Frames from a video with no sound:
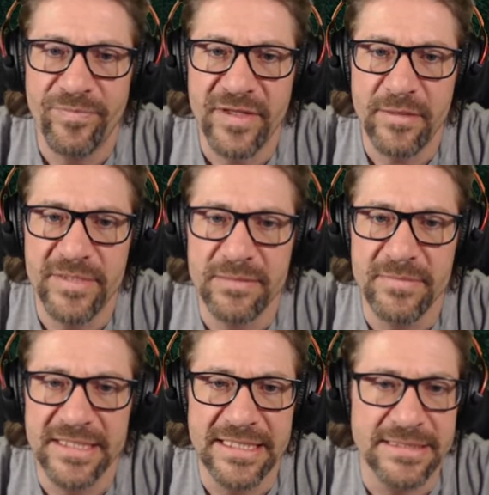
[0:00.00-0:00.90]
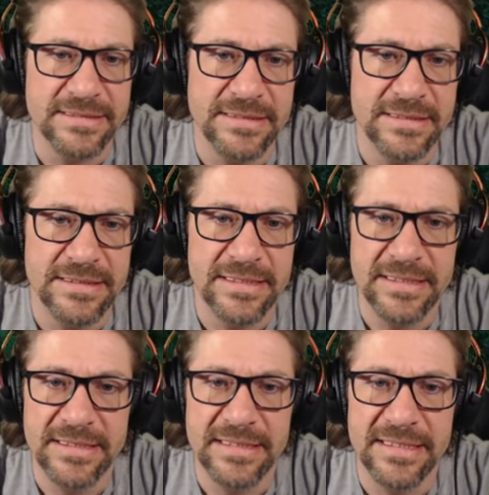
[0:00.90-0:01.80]
Come here, buddy.
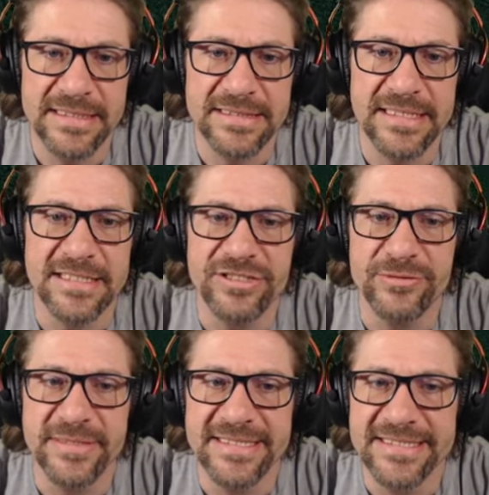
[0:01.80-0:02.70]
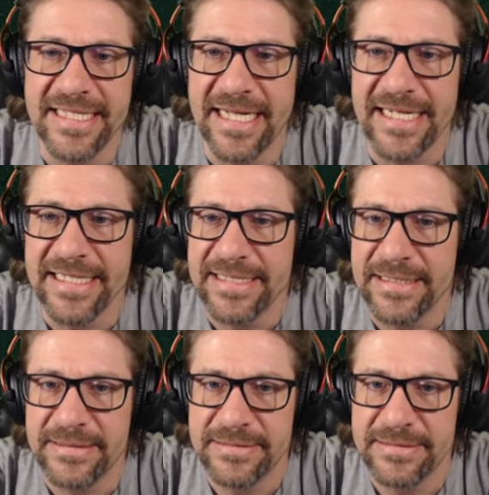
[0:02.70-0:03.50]
Let's get you inside.